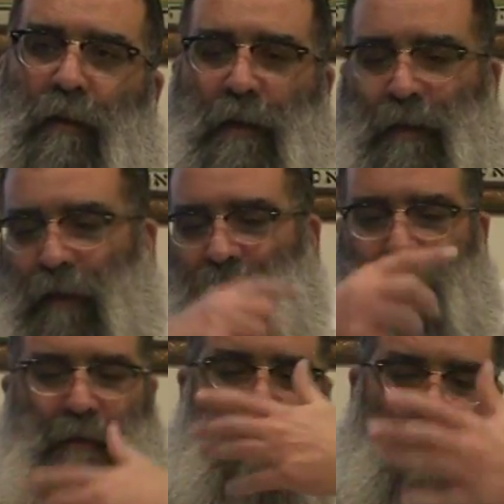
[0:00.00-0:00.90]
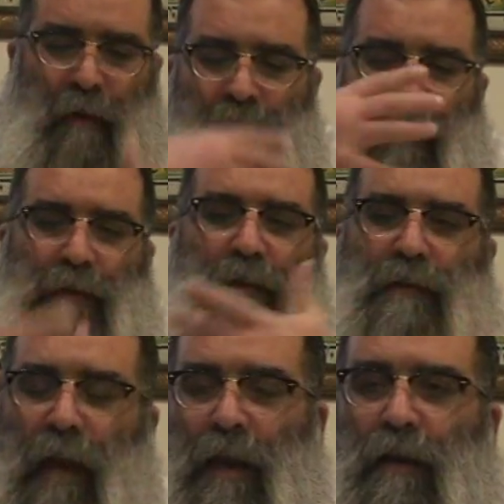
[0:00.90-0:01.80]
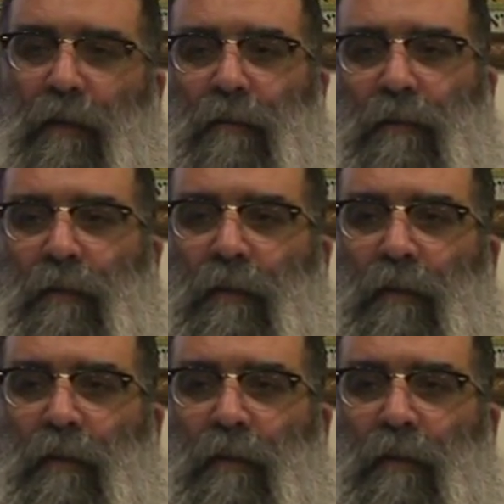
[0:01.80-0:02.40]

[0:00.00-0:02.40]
It's, it's, it's, a, it's a cycle.